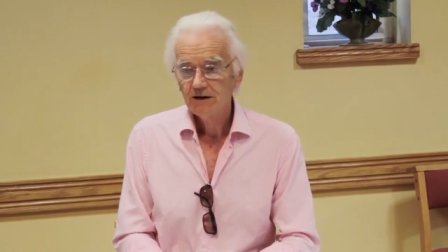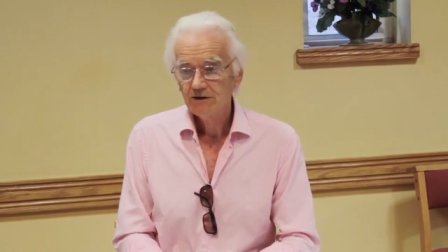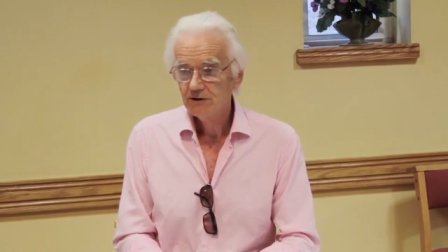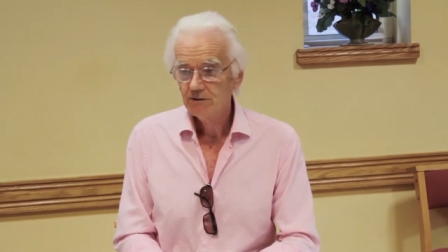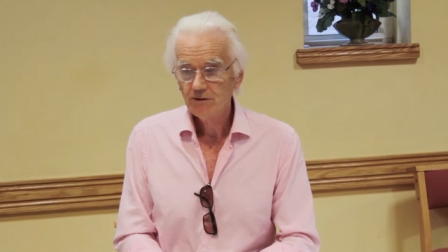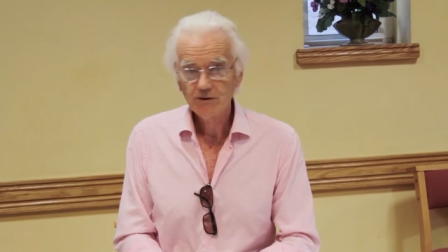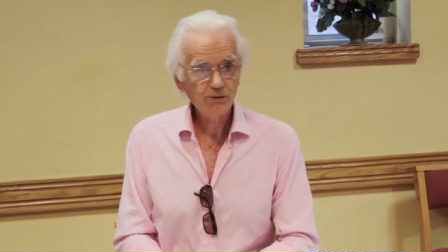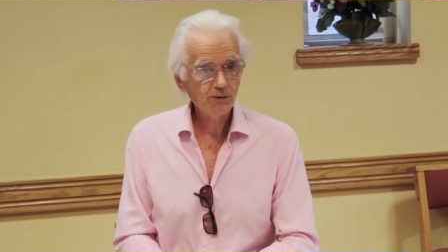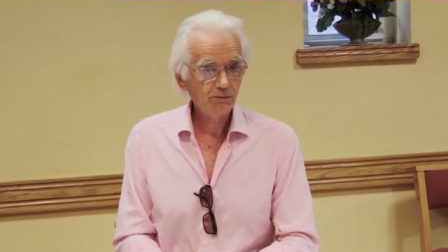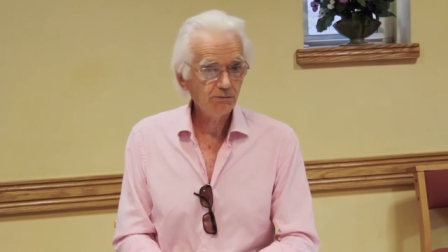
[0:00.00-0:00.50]

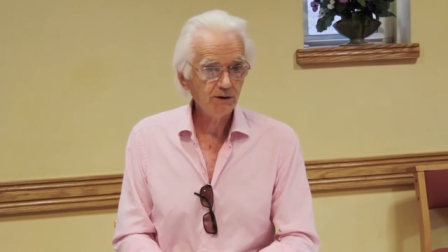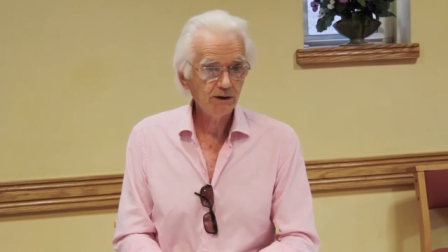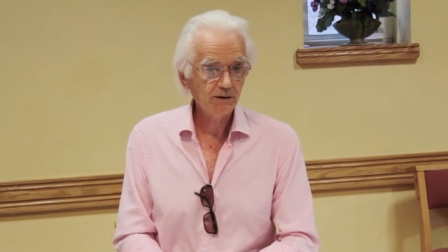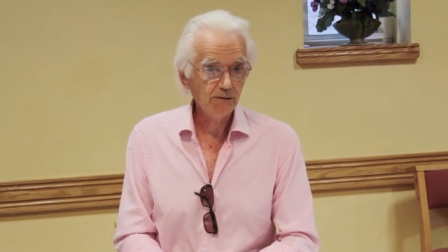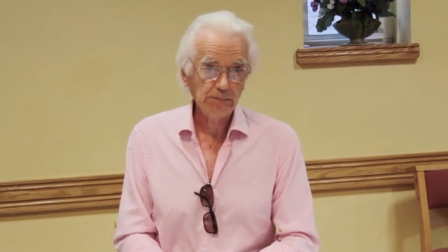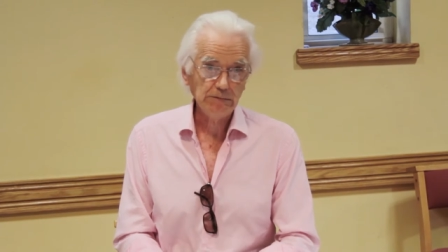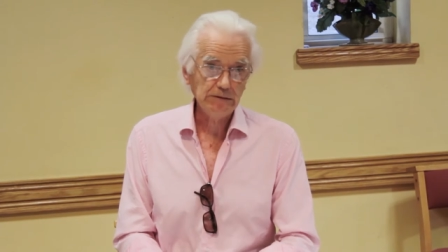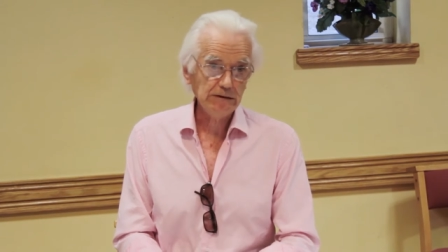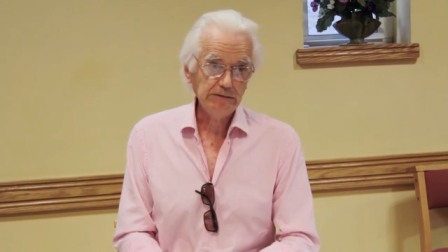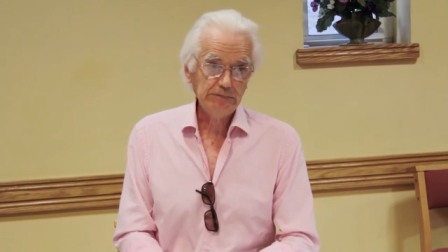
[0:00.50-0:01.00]
So I thought,
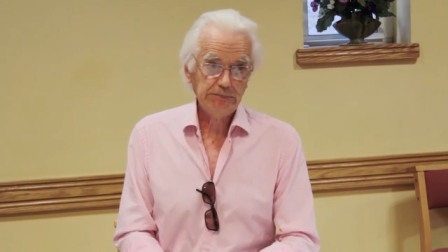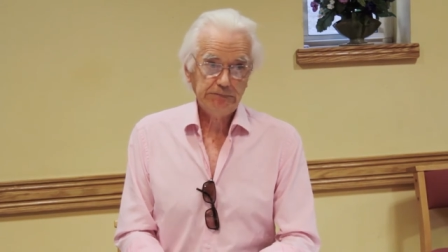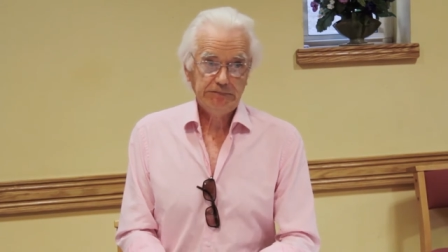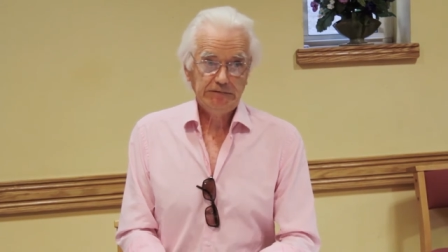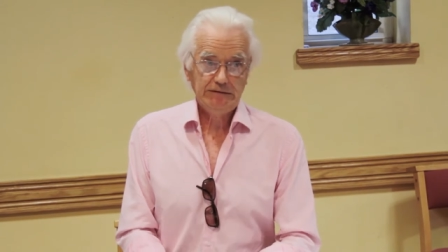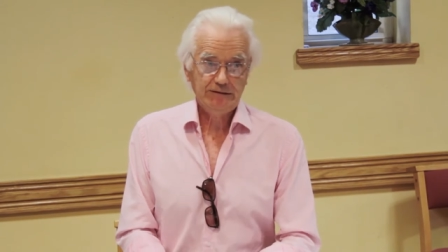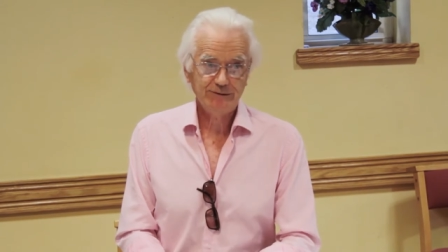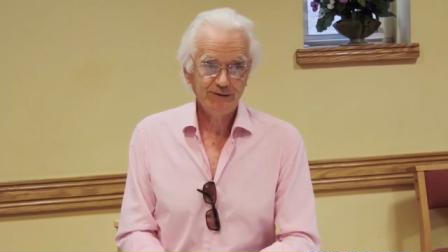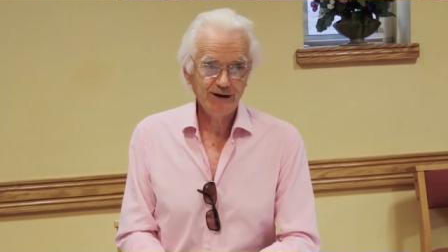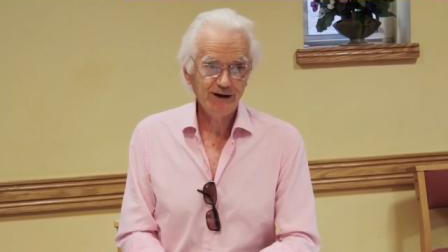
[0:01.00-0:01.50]
well,
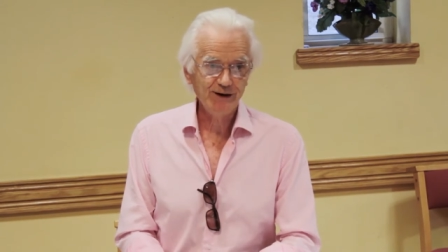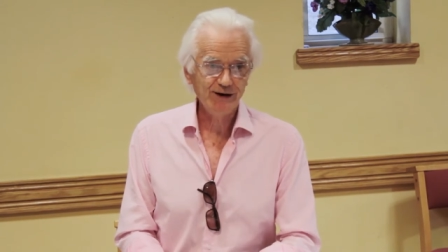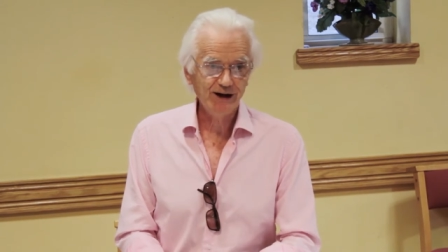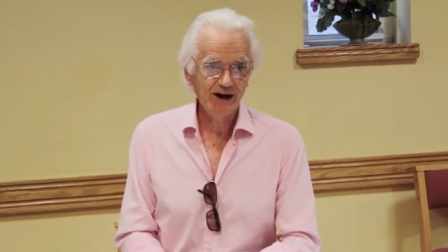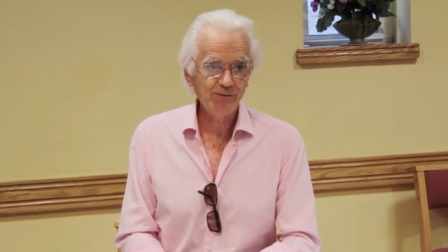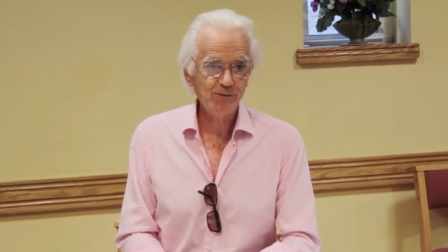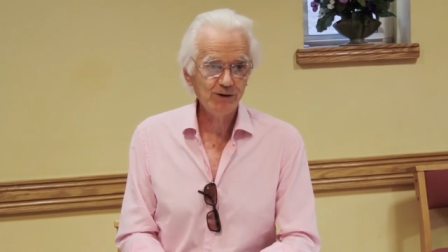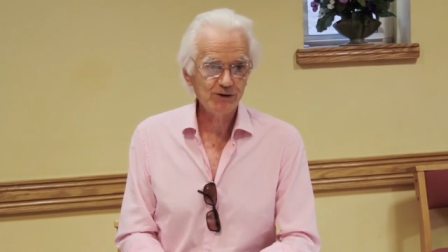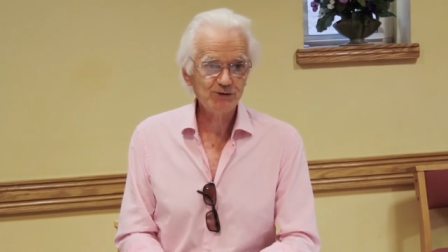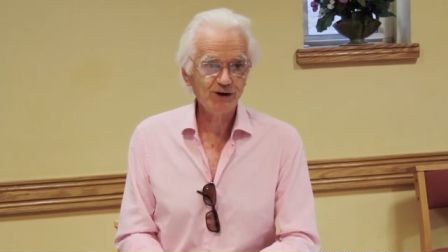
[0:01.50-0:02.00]
fair
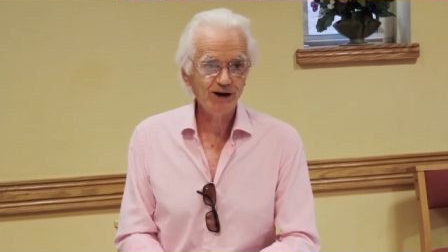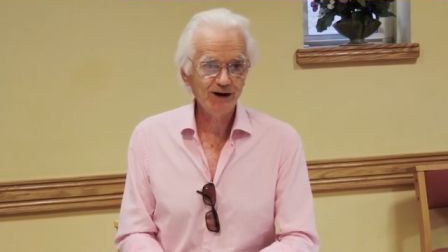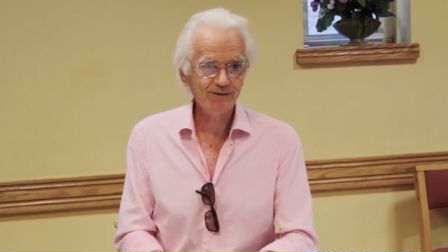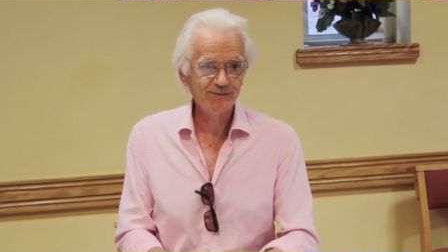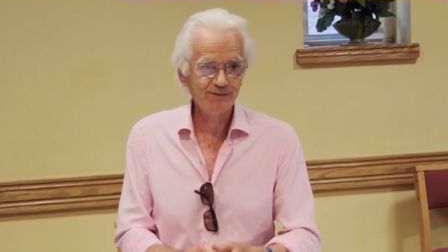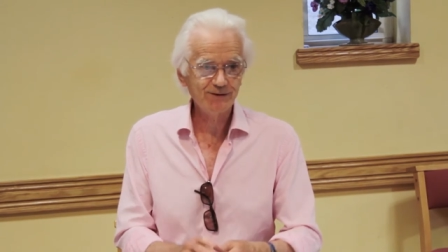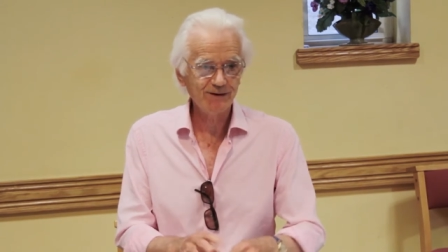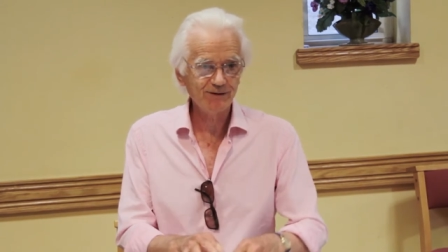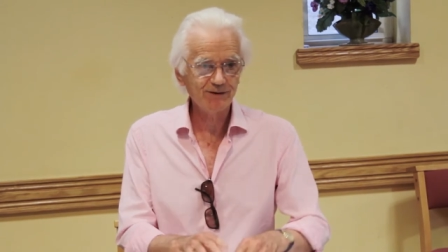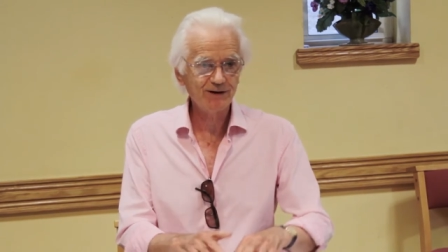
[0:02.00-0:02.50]
enough. We're
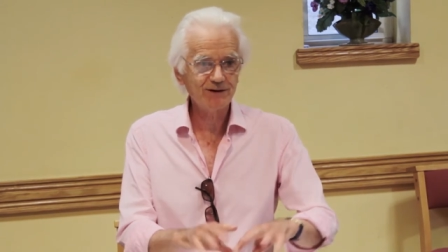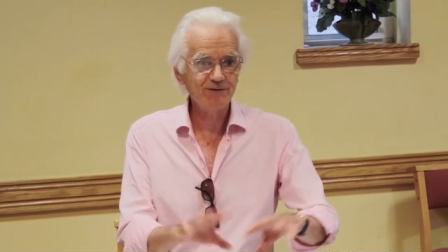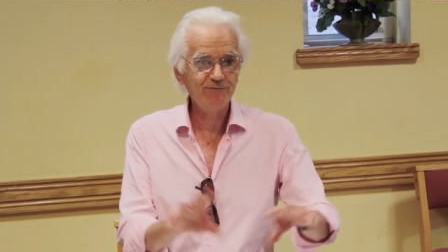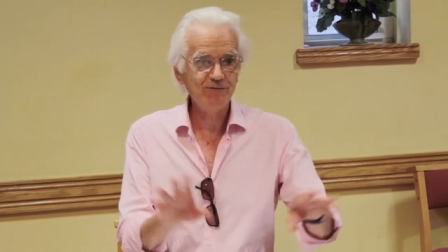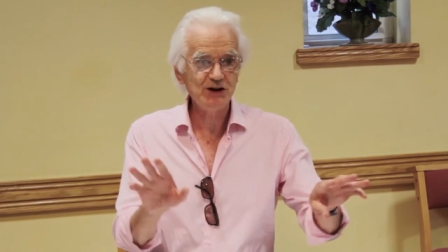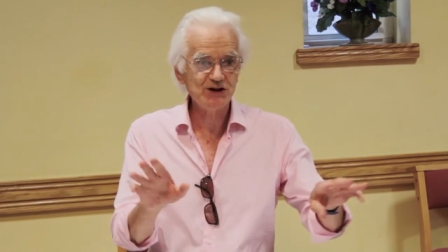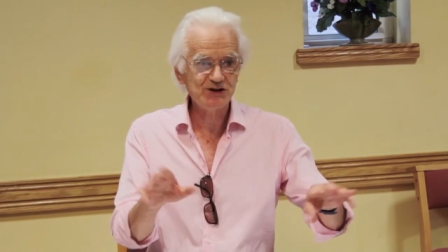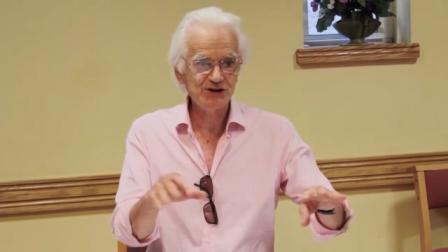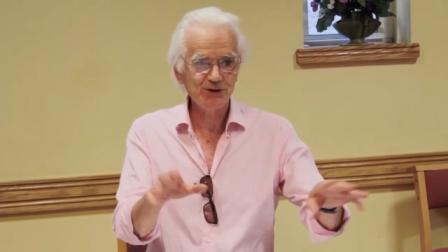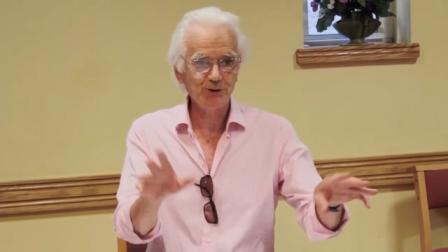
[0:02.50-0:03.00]
trying to
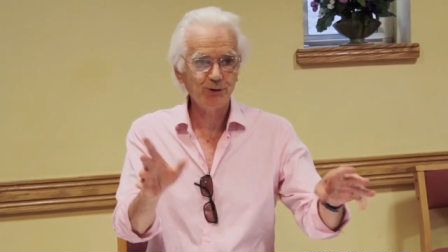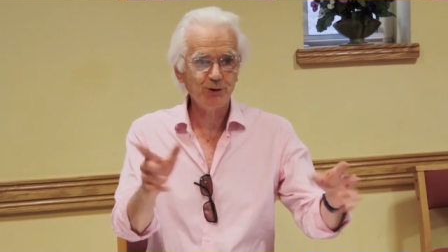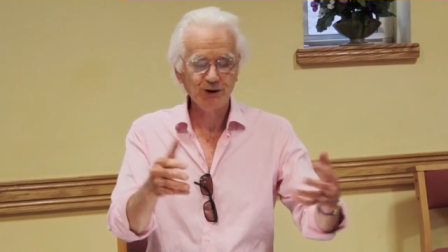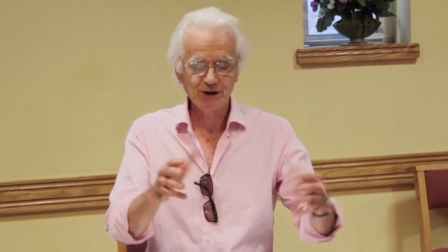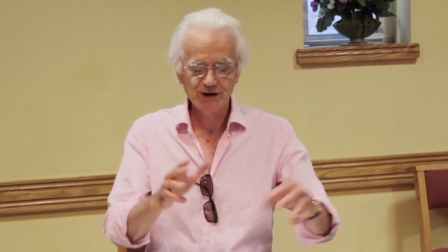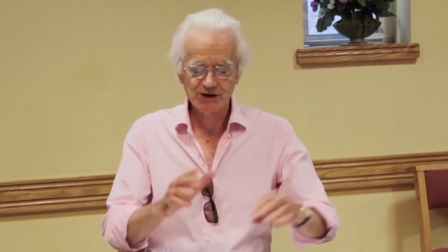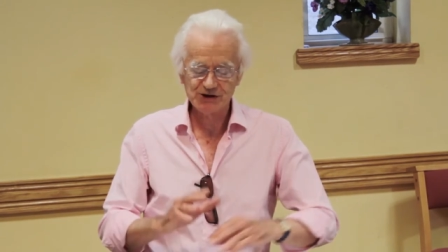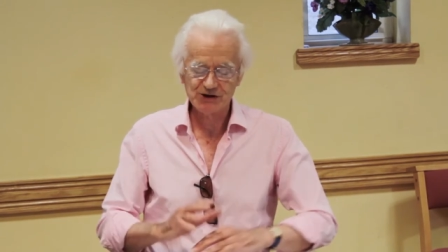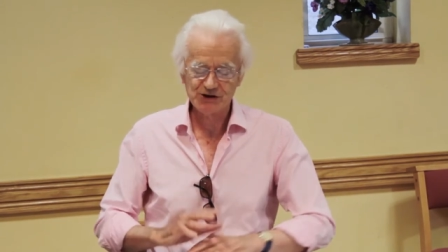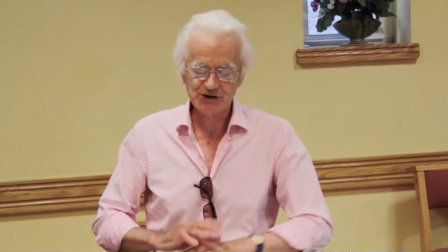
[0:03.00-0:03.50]
convince the
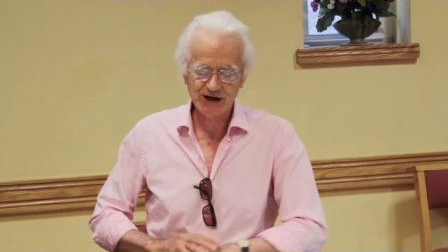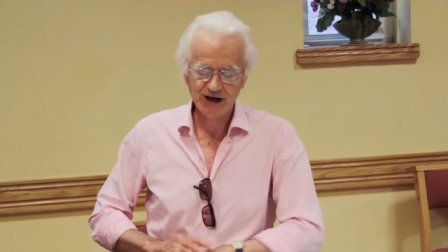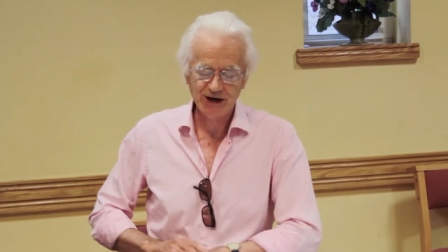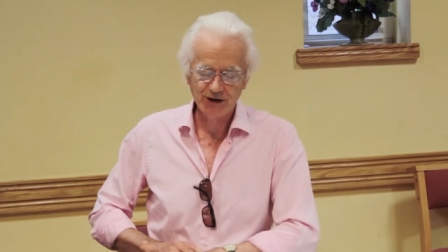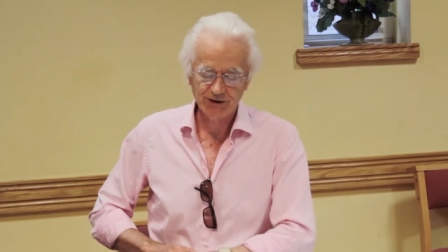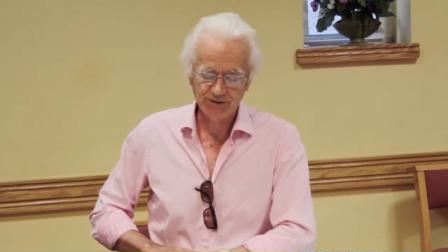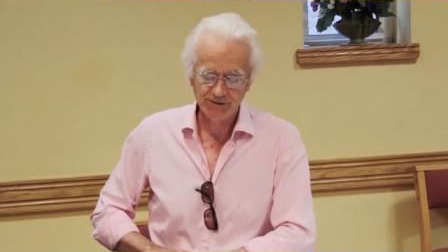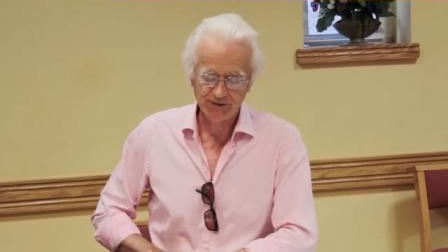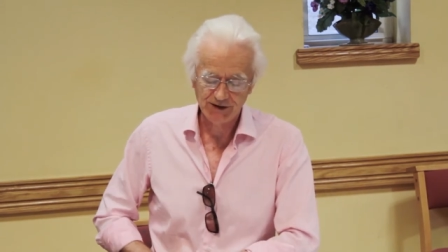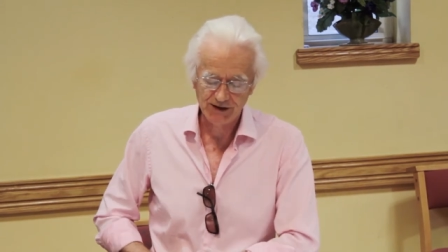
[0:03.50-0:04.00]
audience to stay
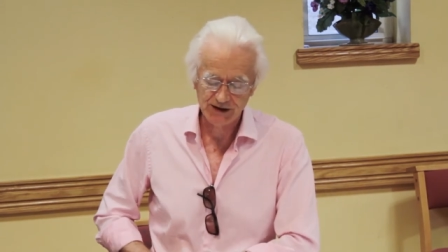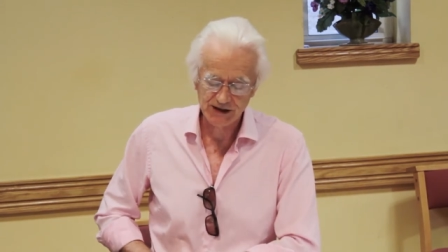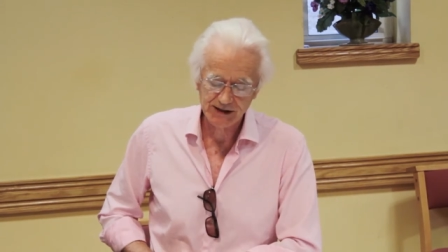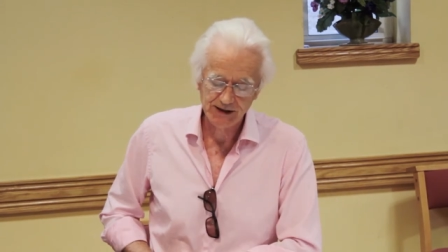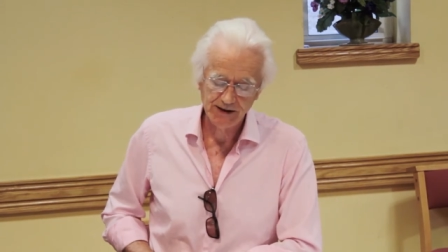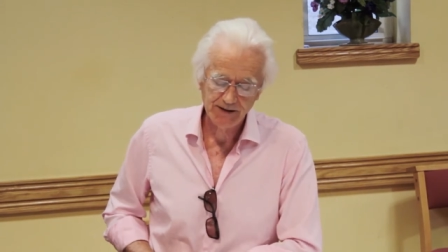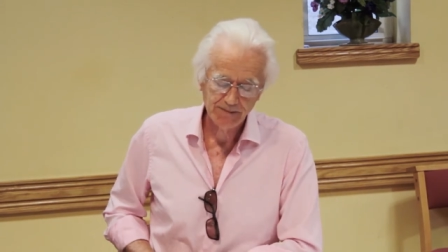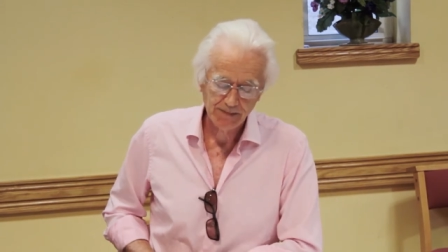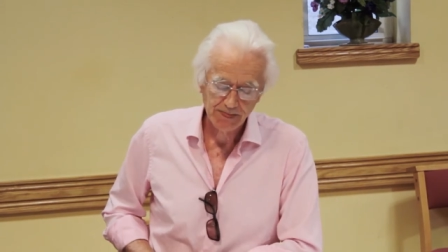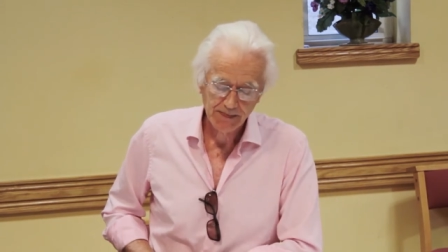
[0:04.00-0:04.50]
on for this.